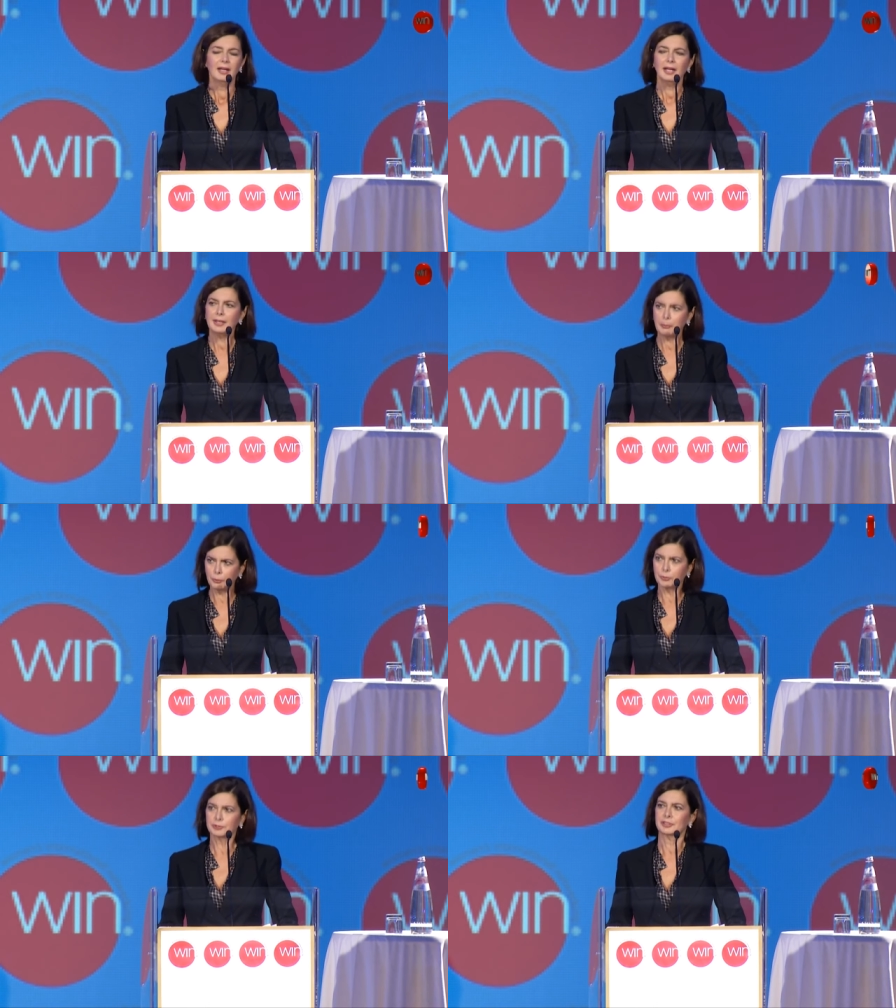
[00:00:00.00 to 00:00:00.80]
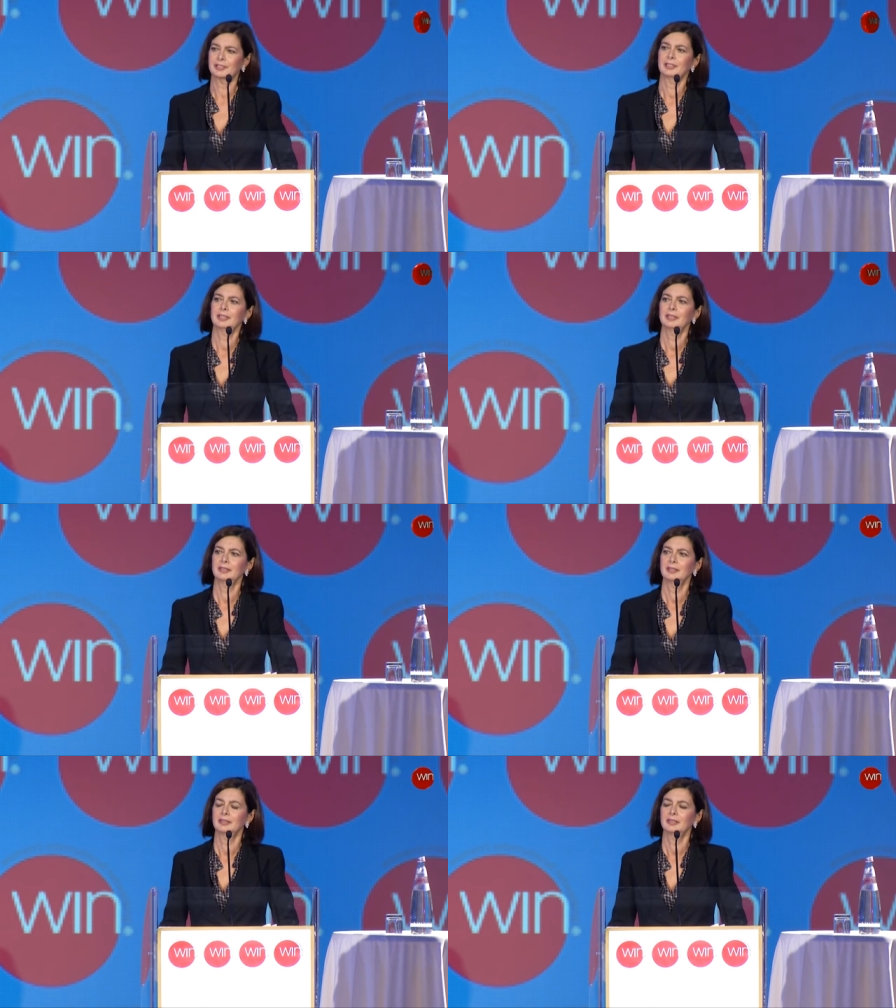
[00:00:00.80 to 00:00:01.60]
And I worked
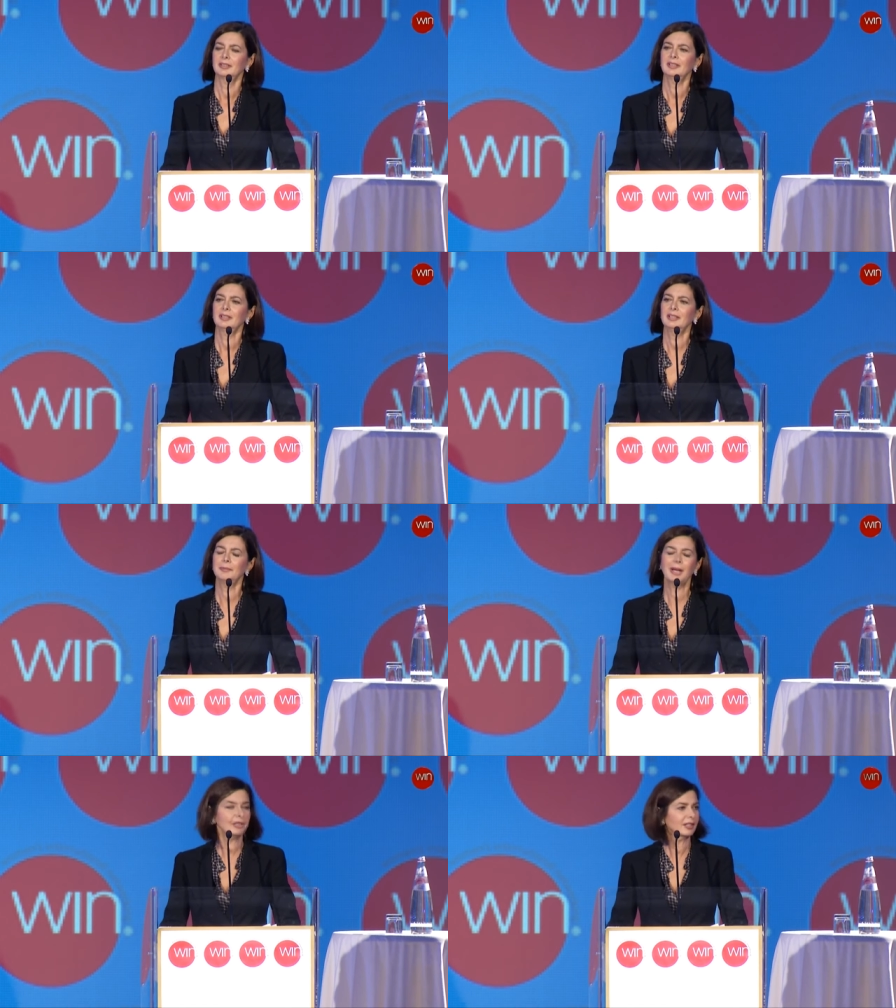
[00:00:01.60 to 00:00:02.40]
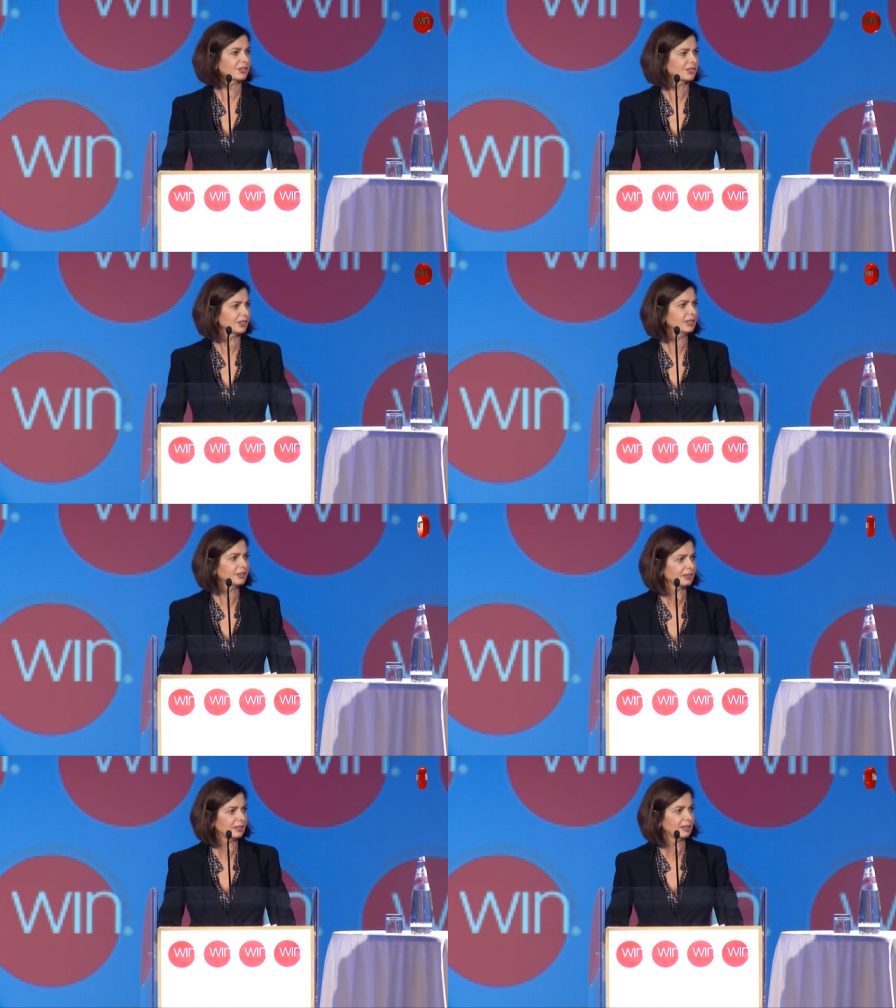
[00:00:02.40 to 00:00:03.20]
in my country,
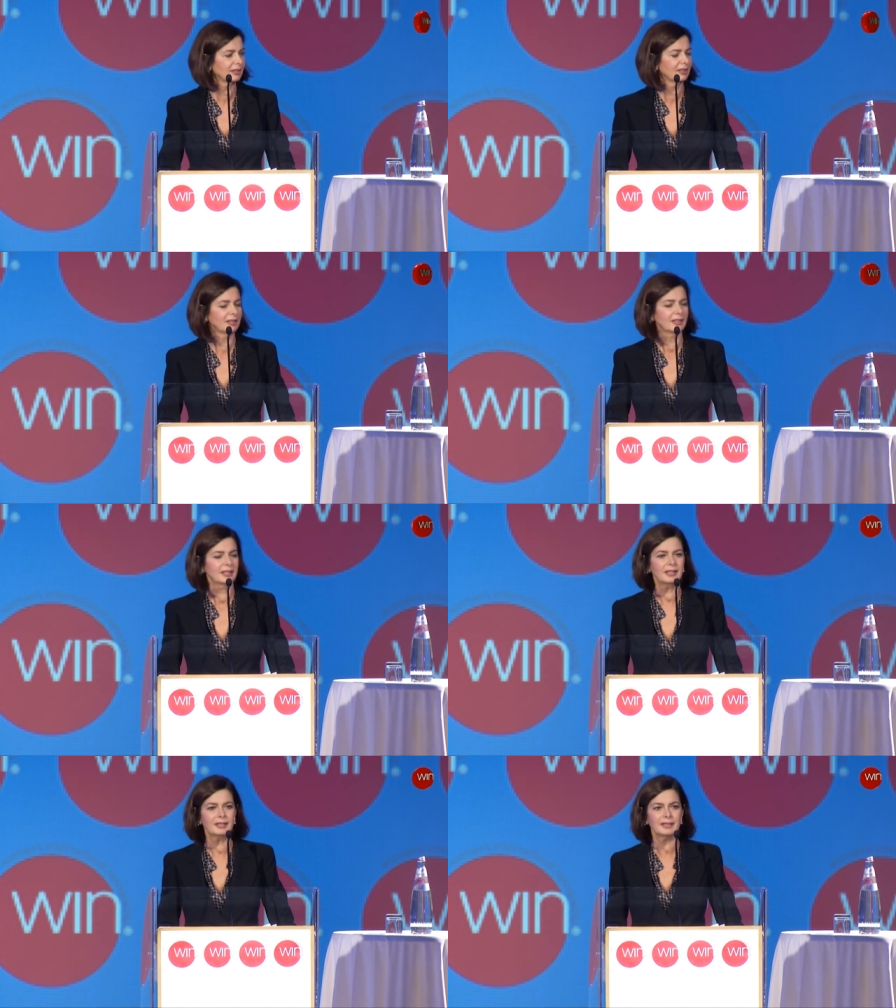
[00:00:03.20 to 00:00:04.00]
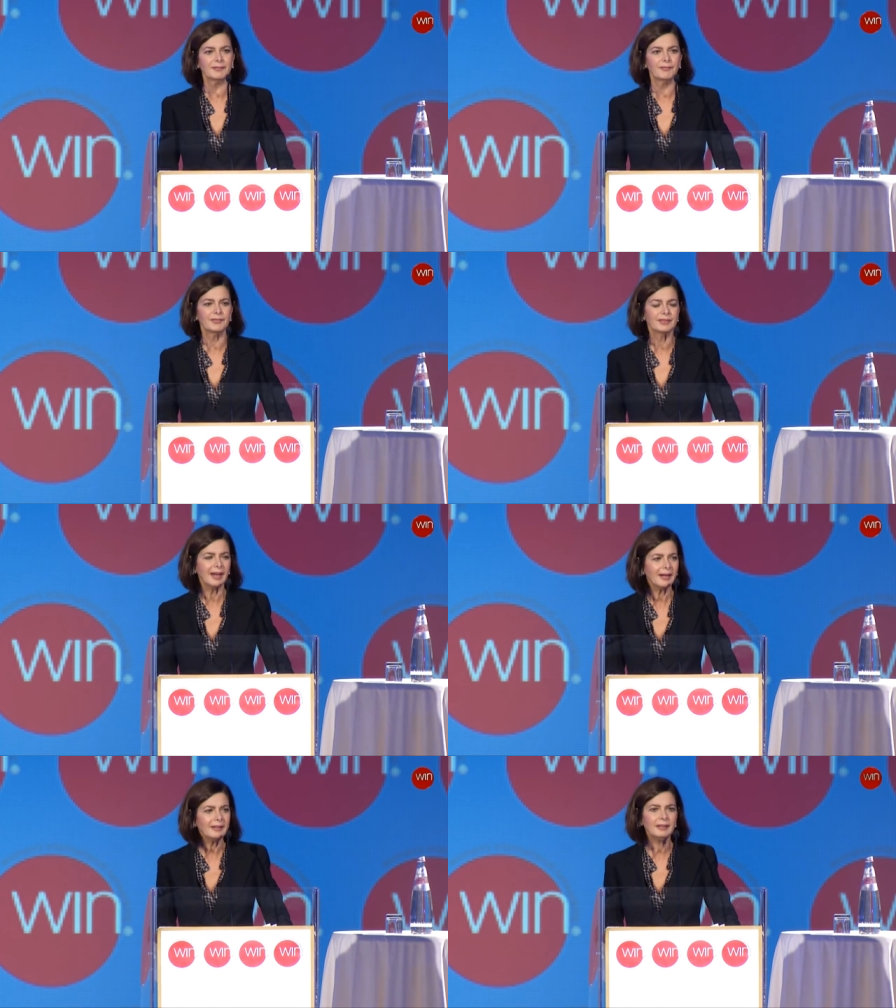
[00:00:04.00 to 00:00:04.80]
Italy, in a
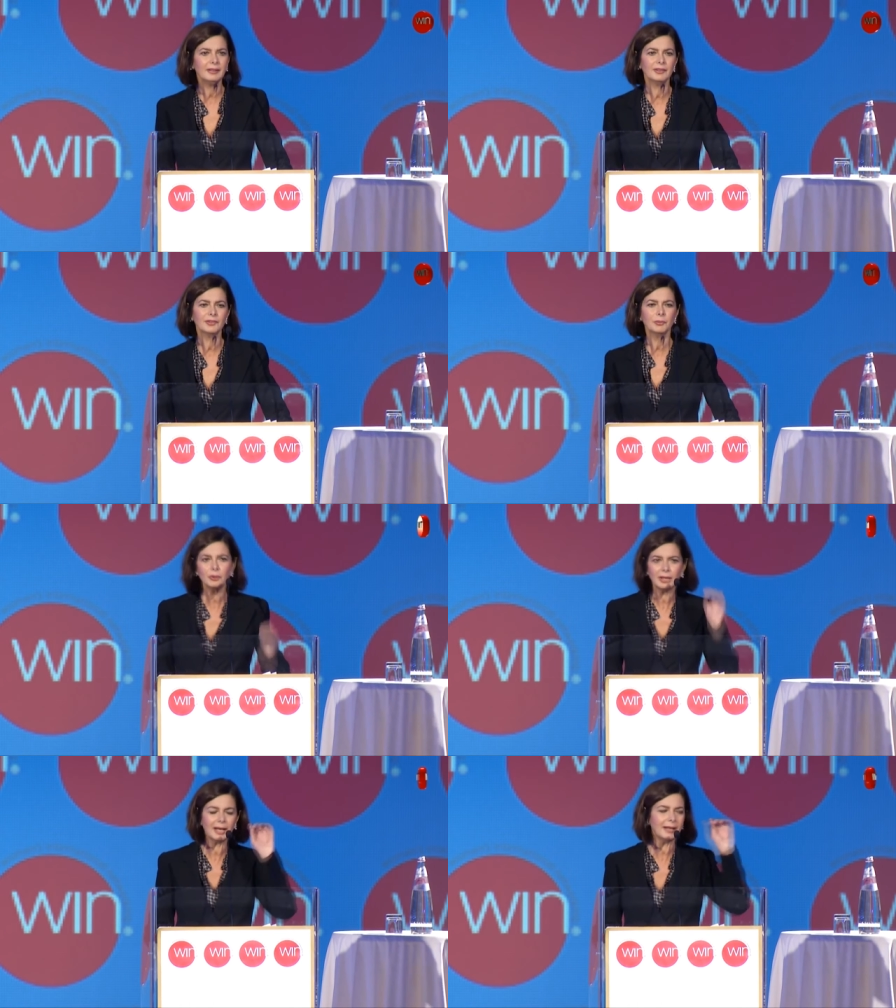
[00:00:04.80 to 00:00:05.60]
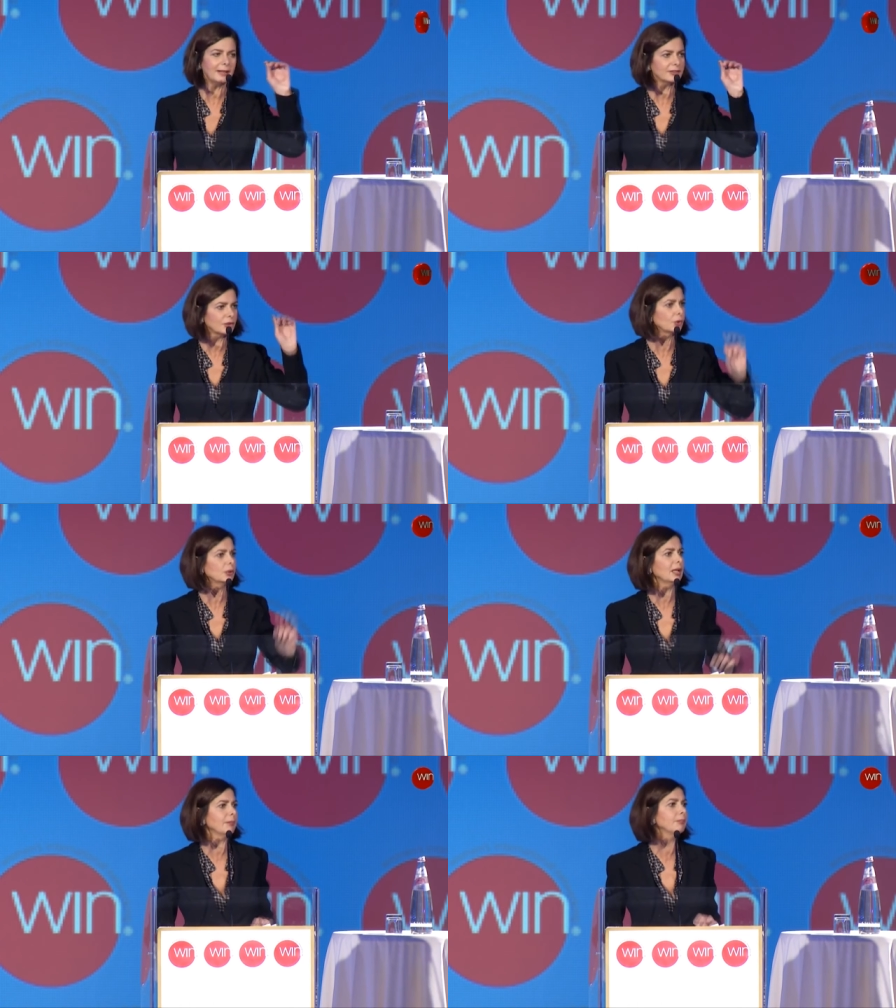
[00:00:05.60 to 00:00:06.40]
tiny, small island
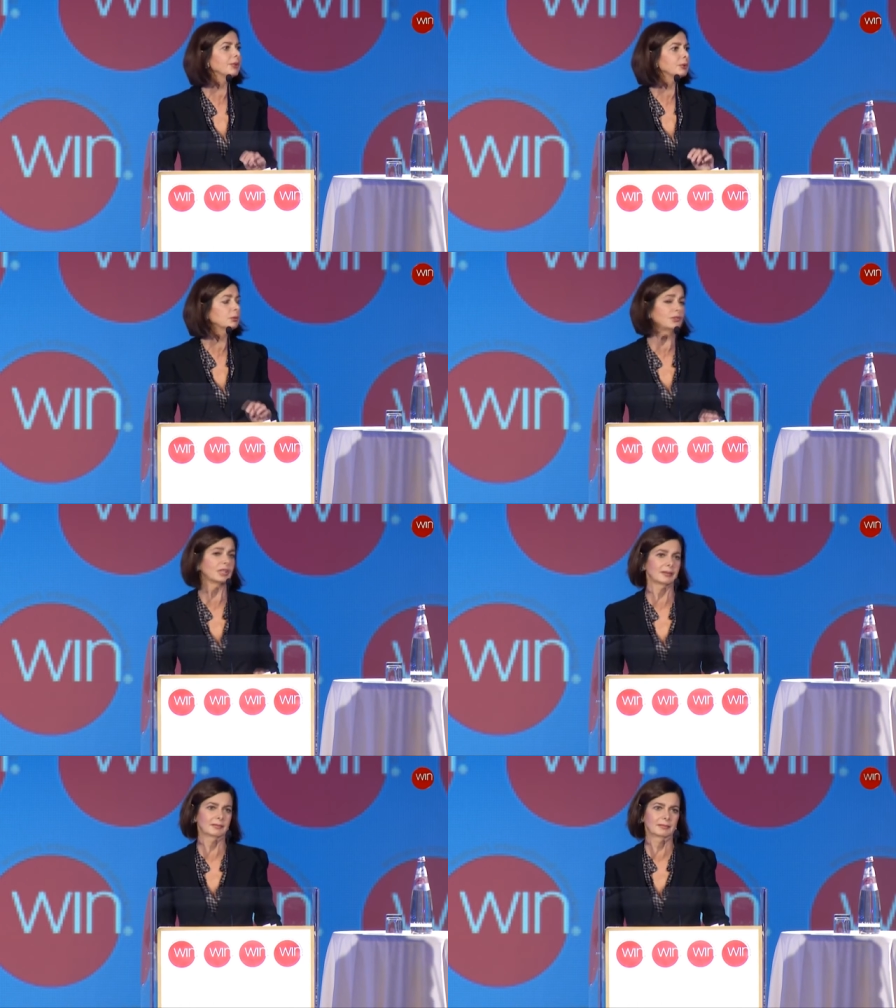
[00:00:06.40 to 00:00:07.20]
called Lampedusa,